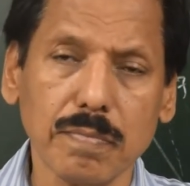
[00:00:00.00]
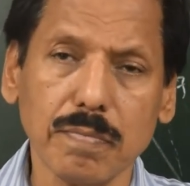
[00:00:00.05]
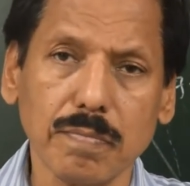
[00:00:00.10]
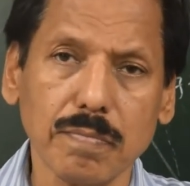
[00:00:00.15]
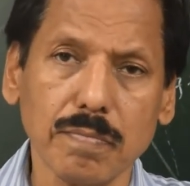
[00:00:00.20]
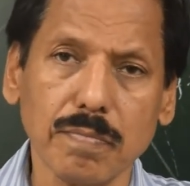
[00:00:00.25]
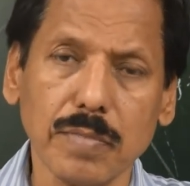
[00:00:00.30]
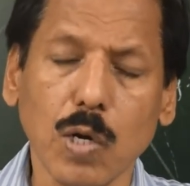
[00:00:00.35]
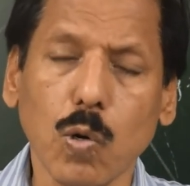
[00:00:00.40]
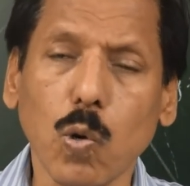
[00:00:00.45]

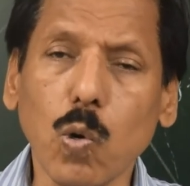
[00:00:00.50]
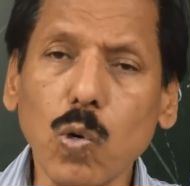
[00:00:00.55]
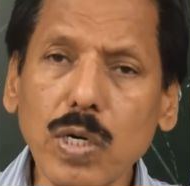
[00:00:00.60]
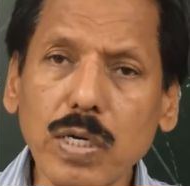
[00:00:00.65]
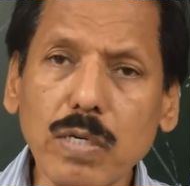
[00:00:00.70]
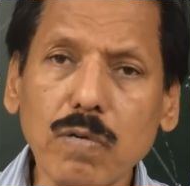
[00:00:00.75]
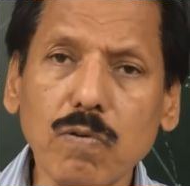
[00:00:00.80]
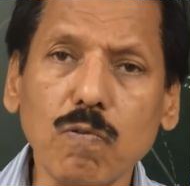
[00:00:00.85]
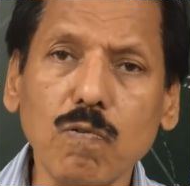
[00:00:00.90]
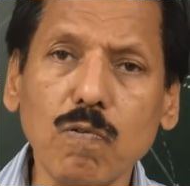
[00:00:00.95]
the
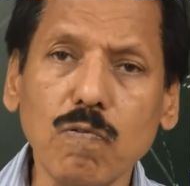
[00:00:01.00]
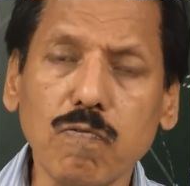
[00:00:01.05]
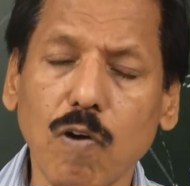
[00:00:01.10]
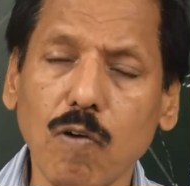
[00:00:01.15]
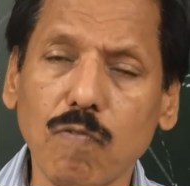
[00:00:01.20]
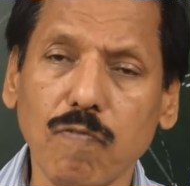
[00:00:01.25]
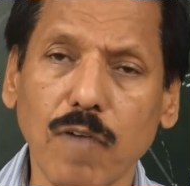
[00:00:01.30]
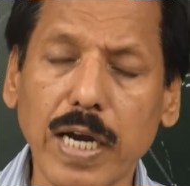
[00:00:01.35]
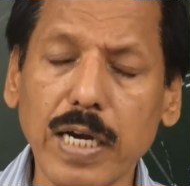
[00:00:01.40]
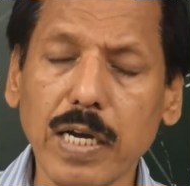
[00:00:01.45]
golden rule for
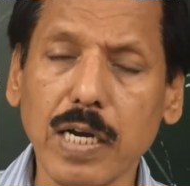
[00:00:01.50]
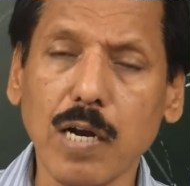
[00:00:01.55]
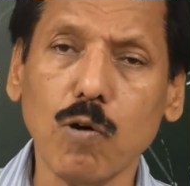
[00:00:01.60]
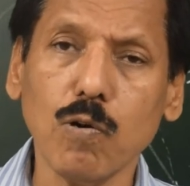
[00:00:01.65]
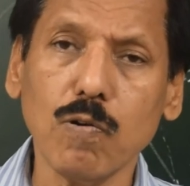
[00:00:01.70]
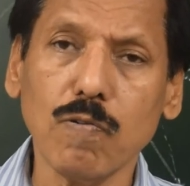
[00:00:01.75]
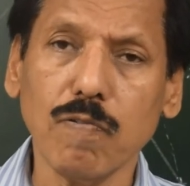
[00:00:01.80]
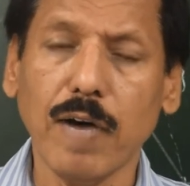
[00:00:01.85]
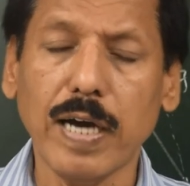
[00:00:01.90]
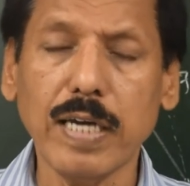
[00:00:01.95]
finding
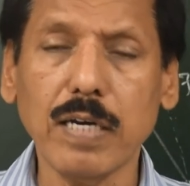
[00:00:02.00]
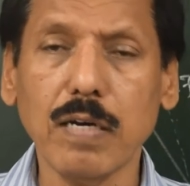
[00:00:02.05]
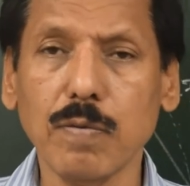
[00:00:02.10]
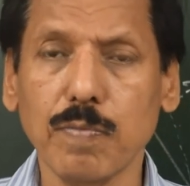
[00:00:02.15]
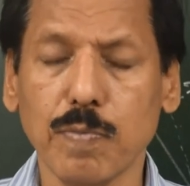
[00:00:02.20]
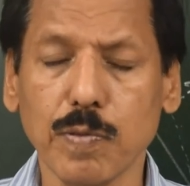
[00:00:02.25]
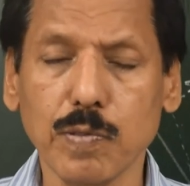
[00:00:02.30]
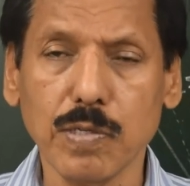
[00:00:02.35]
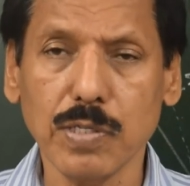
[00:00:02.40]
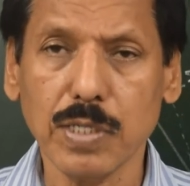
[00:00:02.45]
out final
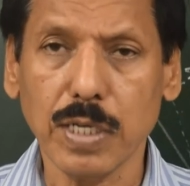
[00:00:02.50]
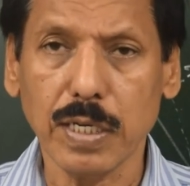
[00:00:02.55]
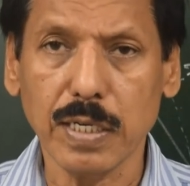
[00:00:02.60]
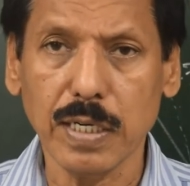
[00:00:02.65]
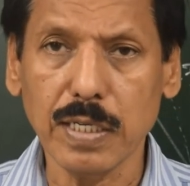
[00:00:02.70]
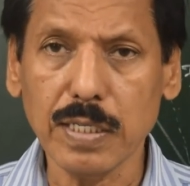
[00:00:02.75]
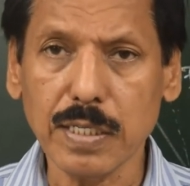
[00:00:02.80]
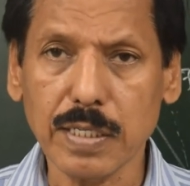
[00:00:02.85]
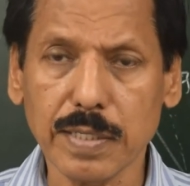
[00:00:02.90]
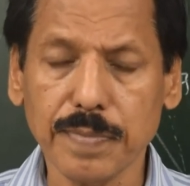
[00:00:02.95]
position
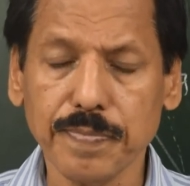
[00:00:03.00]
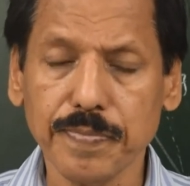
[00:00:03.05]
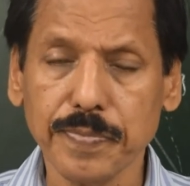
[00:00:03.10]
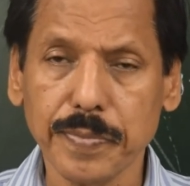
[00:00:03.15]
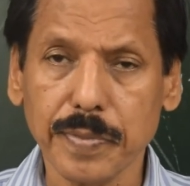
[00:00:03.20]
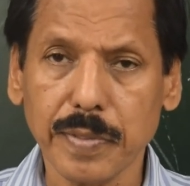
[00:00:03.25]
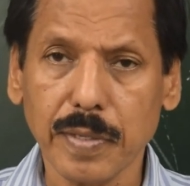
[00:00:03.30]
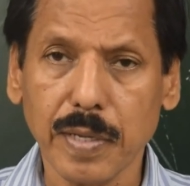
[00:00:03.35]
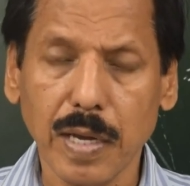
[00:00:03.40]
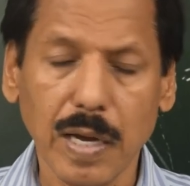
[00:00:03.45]
is
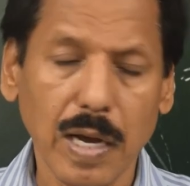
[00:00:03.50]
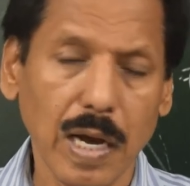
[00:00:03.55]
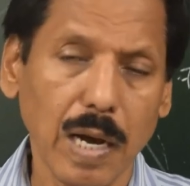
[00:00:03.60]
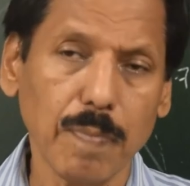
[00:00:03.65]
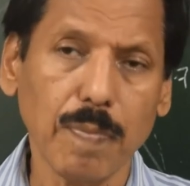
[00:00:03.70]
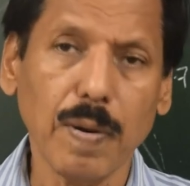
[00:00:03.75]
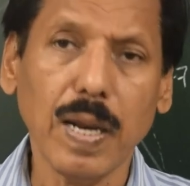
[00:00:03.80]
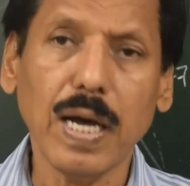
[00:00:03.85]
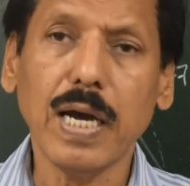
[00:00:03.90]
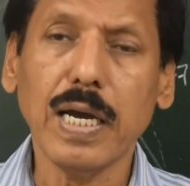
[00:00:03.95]

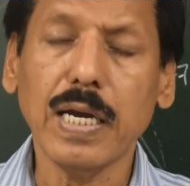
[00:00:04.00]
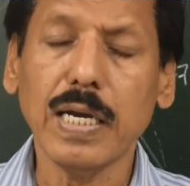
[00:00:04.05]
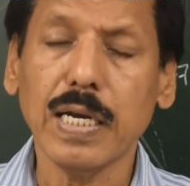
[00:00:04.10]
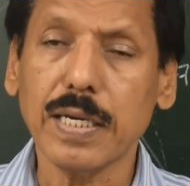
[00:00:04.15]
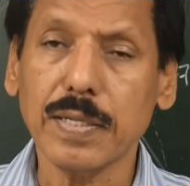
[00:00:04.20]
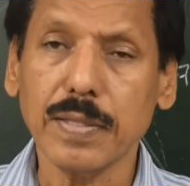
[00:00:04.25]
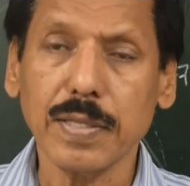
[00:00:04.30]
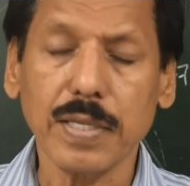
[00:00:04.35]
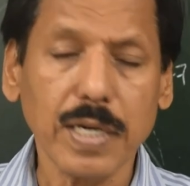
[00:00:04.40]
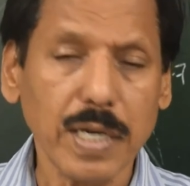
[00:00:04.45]
apply
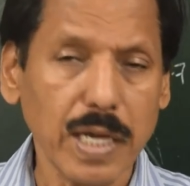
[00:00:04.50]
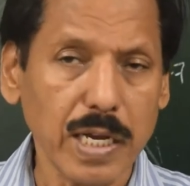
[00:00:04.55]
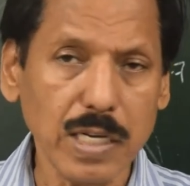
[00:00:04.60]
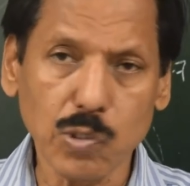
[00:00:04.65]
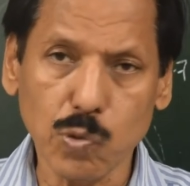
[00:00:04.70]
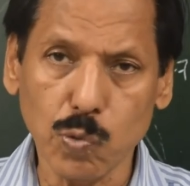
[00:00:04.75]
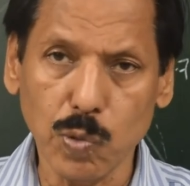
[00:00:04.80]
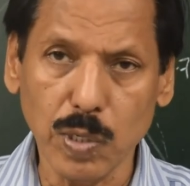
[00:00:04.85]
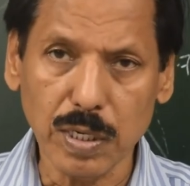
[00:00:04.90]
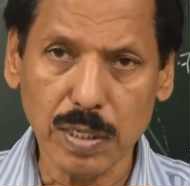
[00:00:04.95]
the day's
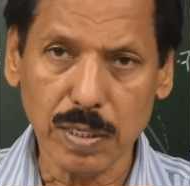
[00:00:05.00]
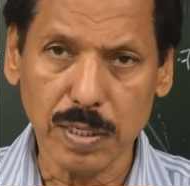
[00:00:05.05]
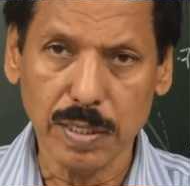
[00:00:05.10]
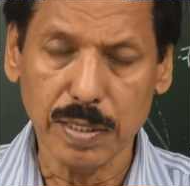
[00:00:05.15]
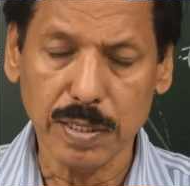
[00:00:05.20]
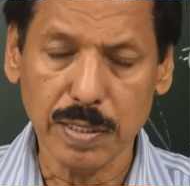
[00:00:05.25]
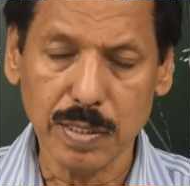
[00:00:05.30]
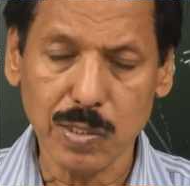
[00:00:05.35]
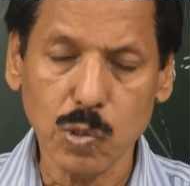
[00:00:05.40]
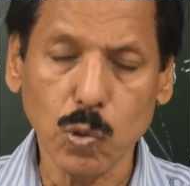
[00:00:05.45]
work
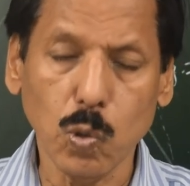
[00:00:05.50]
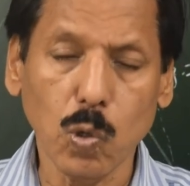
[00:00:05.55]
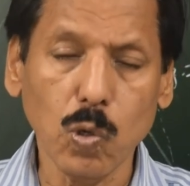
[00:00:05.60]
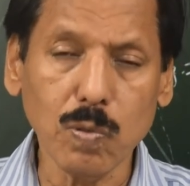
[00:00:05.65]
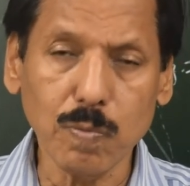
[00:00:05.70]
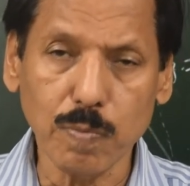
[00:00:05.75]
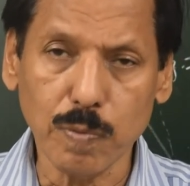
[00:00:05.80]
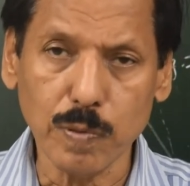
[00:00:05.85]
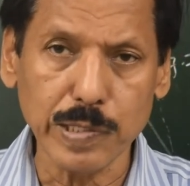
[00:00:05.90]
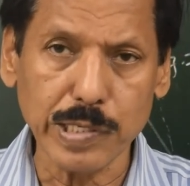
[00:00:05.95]
to
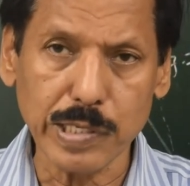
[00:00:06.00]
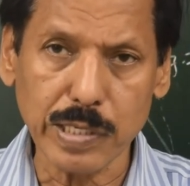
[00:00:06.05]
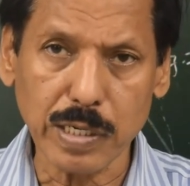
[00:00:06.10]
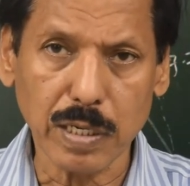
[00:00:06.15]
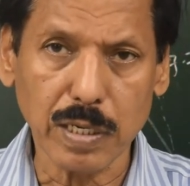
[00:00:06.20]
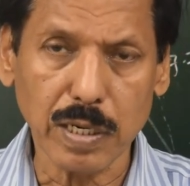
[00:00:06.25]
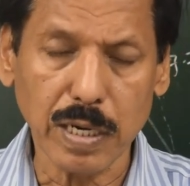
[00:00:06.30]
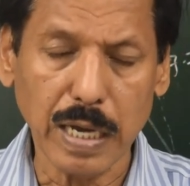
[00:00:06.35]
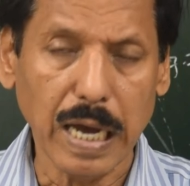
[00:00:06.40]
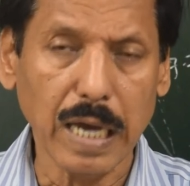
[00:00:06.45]
own
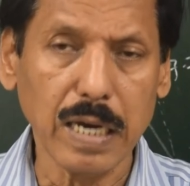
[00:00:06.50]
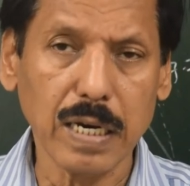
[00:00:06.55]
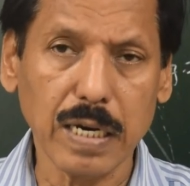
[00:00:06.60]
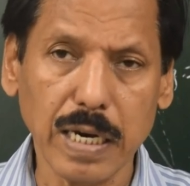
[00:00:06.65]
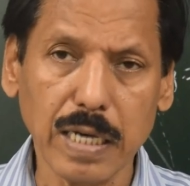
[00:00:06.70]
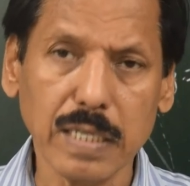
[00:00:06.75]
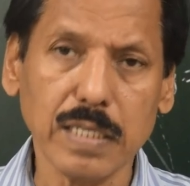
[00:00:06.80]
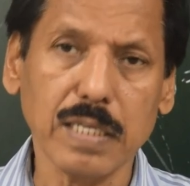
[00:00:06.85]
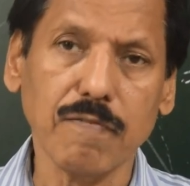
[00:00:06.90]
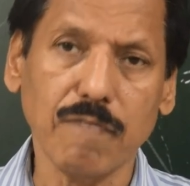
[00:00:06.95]
position and
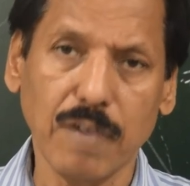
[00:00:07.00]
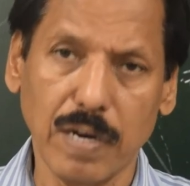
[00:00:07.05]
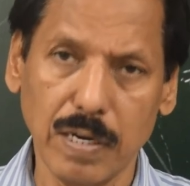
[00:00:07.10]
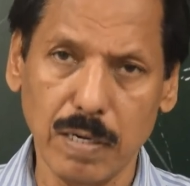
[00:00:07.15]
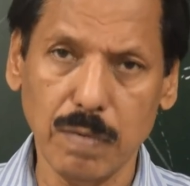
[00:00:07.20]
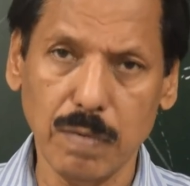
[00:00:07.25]
get the final